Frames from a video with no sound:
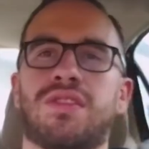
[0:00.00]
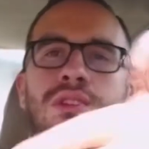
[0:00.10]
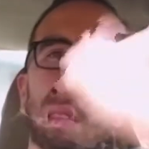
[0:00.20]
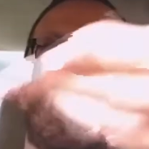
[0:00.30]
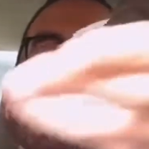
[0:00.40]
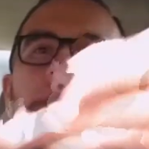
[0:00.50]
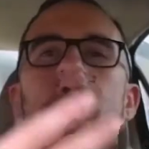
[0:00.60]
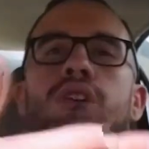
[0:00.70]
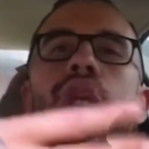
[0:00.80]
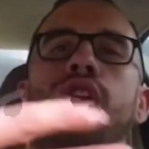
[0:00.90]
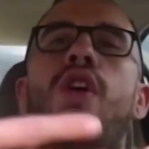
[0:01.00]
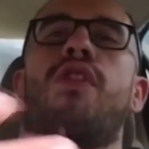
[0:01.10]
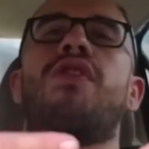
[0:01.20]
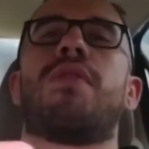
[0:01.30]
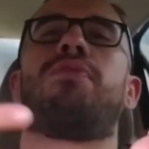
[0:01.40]
They're all over. The, they're all
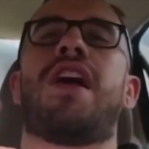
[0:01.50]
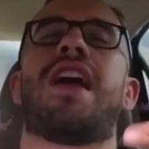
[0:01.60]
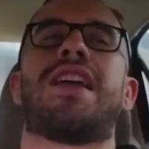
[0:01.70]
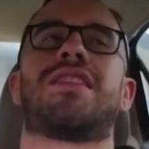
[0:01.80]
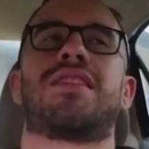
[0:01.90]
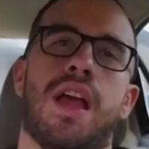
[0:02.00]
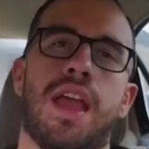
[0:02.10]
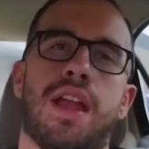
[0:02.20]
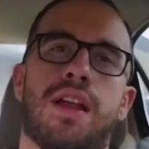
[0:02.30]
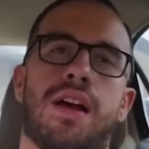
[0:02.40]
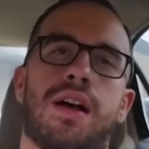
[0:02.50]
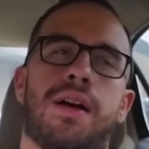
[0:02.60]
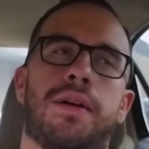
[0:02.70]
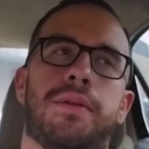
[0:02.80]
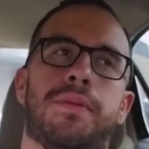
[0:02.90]
over the place. And
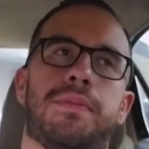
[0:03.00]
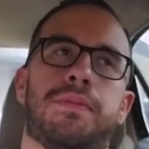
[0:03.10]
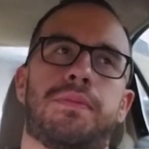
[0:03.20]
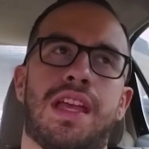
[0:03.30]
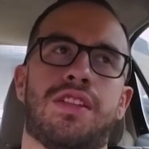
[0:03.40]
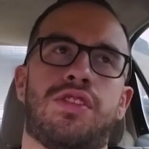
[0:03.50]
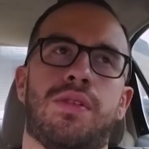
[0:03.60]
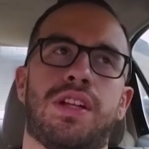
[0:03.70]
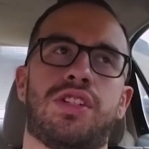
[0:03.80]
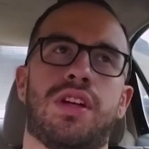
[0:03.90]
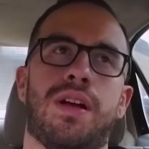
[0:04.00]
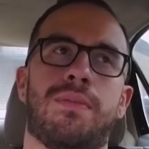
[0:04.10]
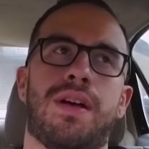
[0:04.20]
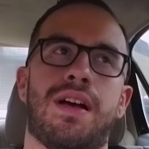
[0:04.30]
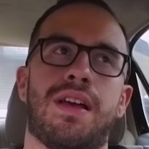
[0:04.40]
um and so I shot
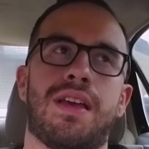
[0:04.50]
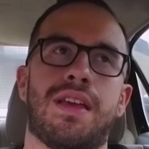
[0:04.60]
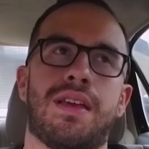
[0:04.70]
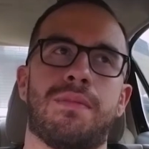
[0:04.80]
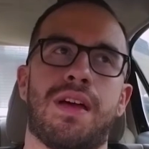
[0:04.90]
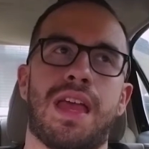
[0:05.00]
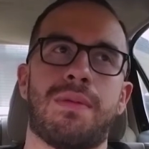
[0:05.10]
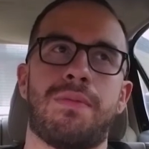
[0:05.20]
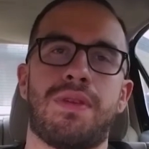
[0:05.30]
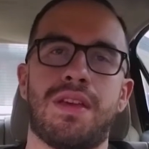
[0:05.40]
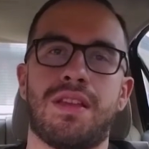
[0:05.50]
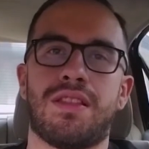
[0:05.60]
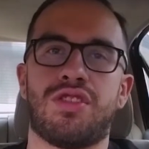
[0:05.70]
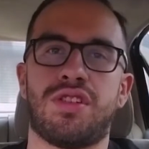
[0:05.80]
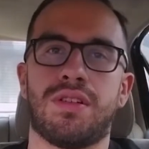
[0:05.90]
my my MP,
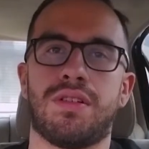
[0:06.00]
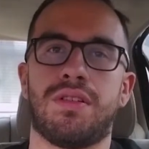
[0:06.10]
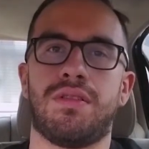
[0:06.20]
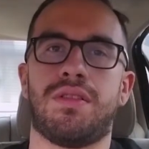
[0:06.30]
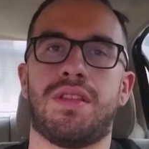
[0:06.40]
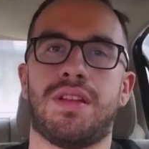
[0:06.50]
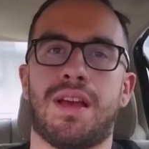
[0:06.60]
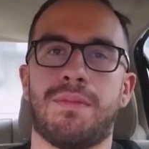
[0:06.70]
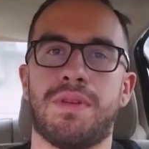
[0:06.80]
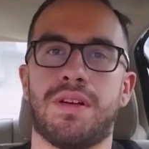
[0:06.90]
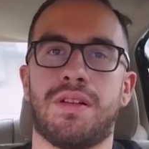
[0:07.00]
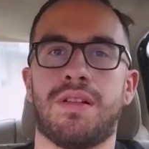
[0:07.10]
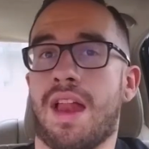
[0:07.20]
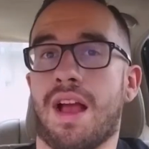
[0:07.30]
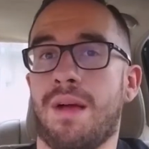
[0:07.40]
the shield, the nine mil,
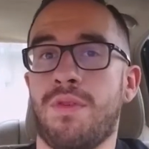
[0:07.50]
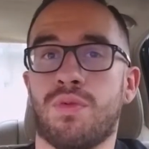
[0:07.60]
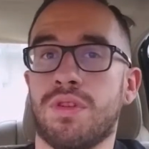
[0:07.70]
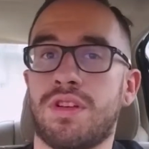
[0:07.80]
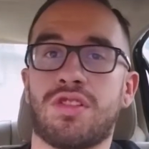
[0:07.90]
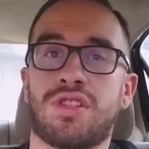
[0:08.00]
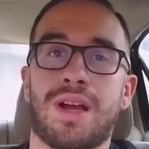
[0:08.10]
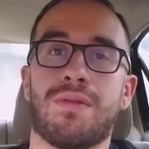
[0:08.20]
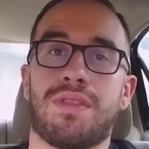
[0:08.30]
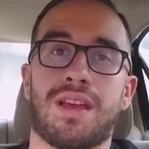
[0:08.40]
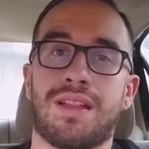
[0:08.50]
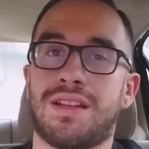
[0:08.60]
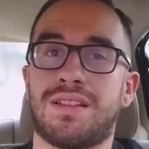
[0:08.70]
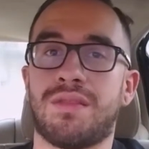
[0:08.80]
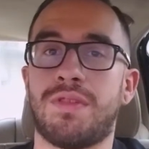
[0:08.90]
and I'm a really good shot with that.
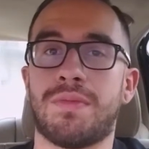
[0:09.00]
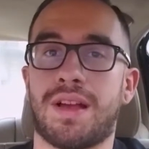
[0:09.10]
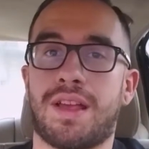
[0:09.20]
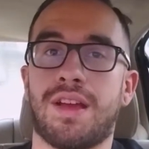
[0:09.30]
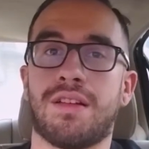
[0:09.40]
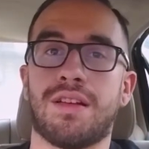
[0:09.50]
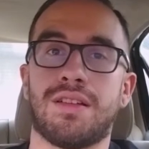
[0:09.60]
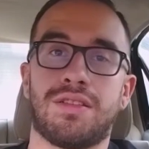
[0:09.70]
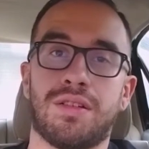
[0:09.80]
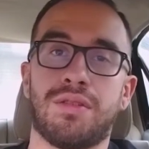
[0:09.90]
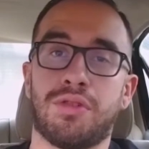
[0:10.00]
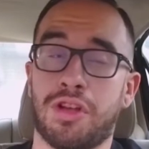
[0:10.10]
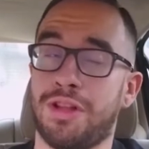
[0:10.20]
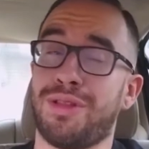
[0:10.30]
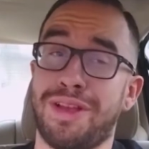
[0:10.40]
That's gonna be my carry. So
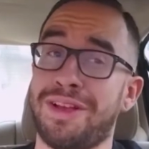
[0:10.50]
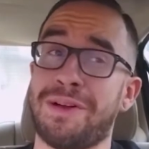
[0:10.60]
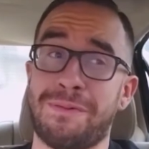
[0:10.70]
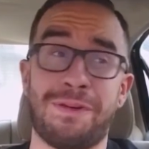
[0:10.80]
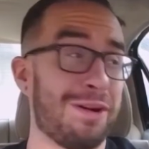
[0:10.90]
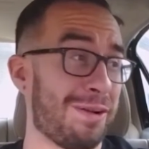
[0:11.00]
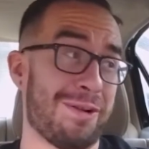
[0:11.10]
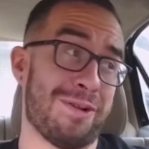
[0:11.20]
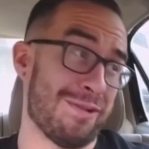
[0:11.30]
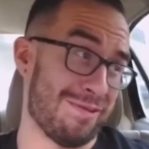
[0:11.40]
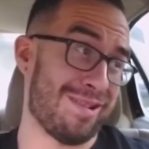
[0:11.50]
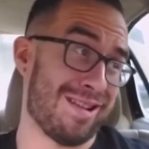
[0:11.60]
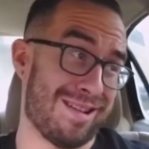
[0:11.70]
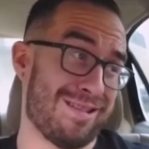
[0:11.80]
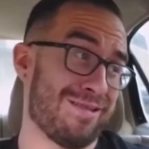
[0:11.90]
good thing I'm fucking good with
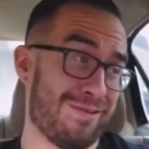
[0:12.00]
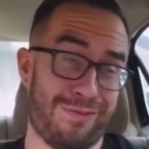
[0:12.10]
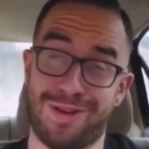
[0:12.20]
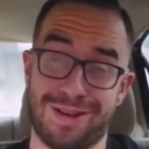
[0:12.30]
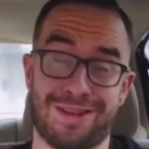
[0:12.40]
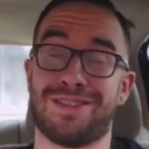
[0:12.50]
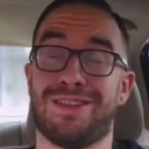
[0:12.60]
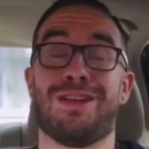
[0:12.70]
that. Fuck.